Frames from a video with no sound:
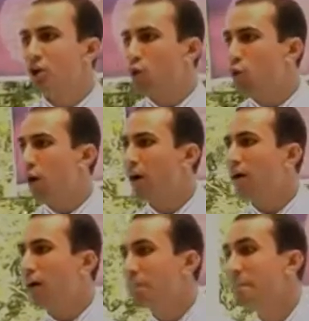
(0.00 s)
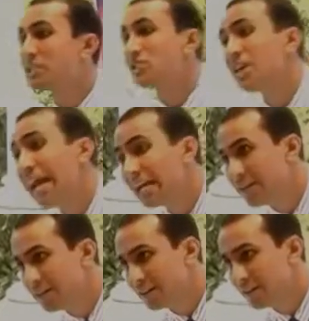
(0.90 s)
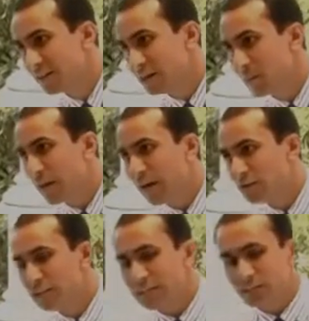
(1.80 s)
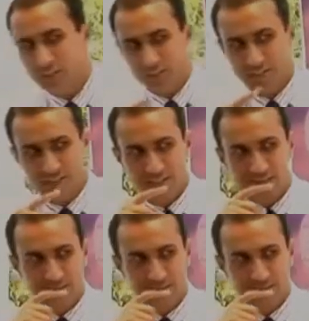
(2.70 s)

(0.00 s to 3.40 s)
who are misled by other leaders.